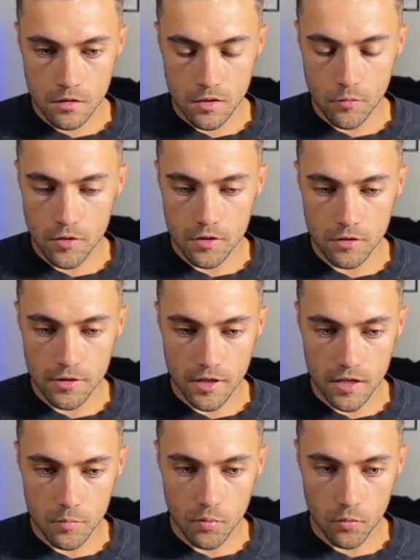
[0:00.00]
Then we're gonna click
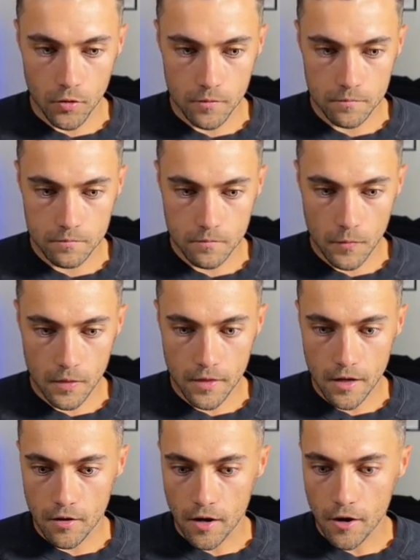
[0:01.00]
import.
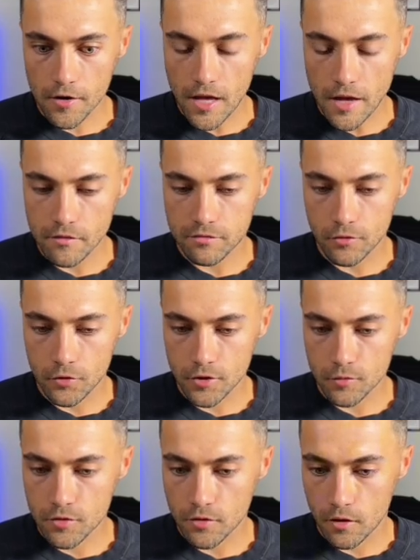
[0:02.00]
Now, I already have a
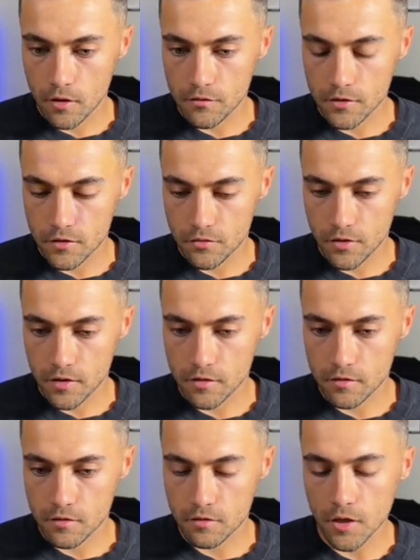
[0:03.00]
folder with all the different
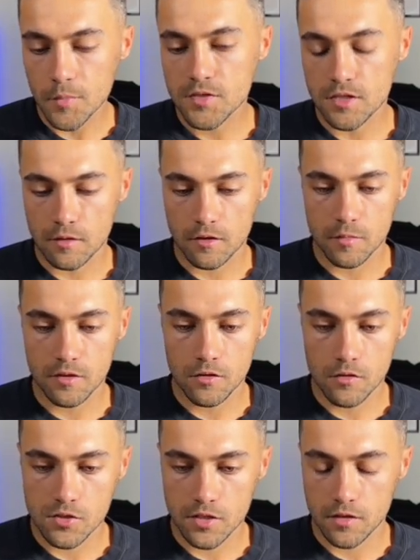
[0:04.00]
clips that I'm gonna be
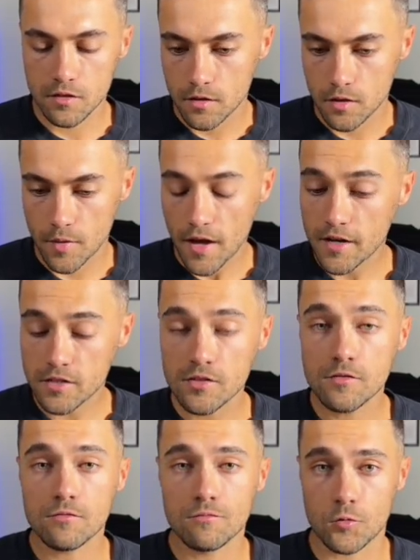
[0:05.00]
using. I
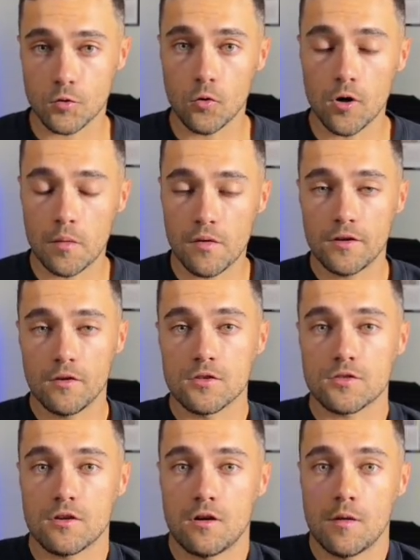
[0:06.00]
actually record all my
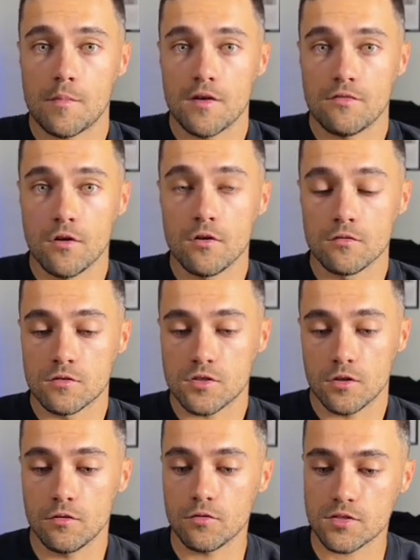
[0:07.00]
videos on my phone.
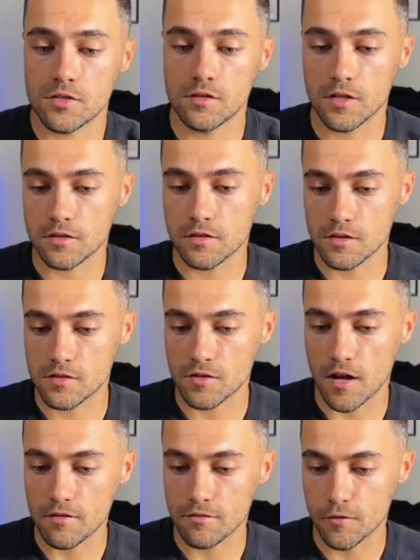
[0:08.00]
So you'll see like this
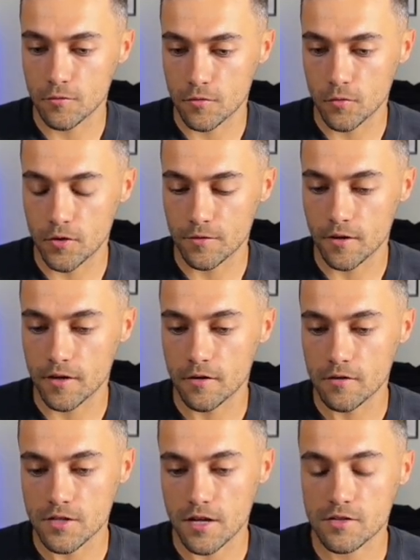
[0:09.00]
iPhone recording right here
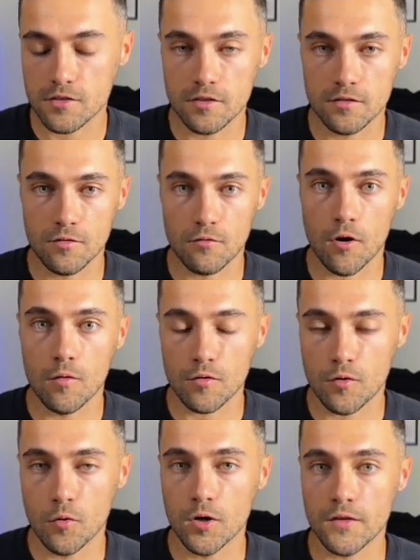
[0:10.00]
is actually the raw
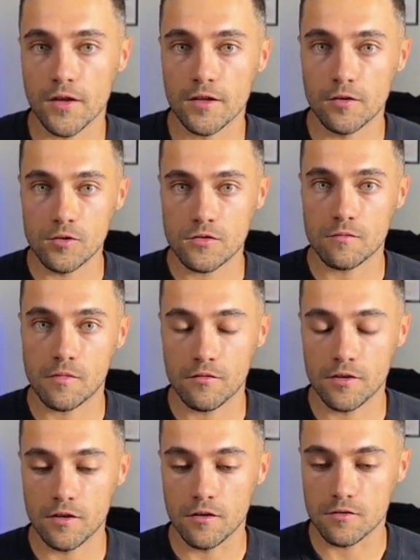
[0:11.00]
recording that I use for my
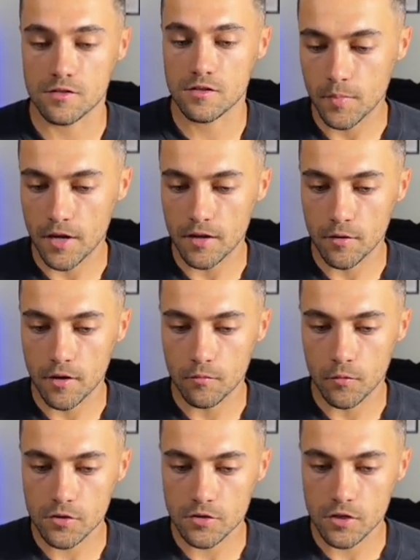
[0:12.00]
videos. But anyway,
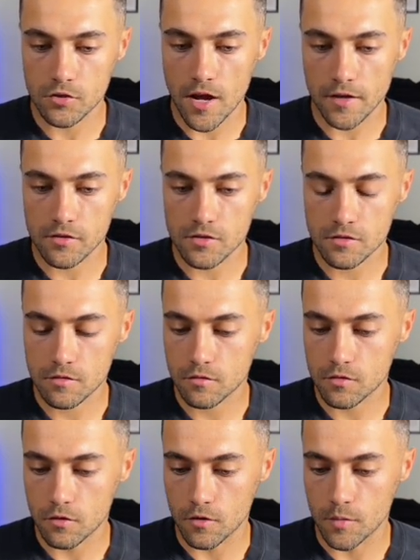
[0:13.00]
we're just gonna drag this
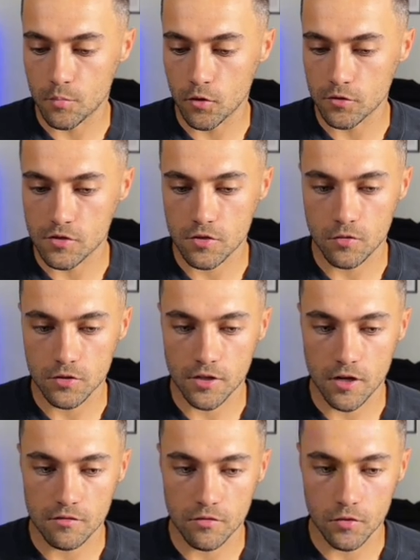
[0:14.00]
or import this whole
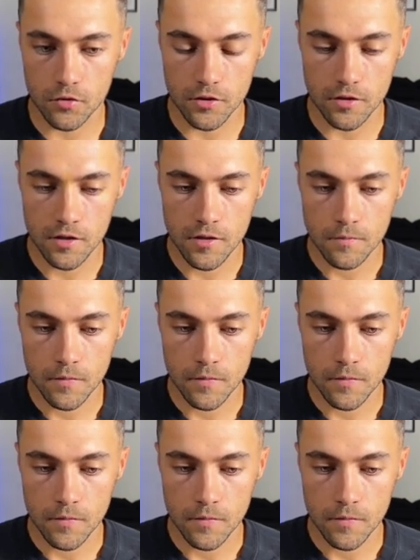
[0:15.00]
entire folder.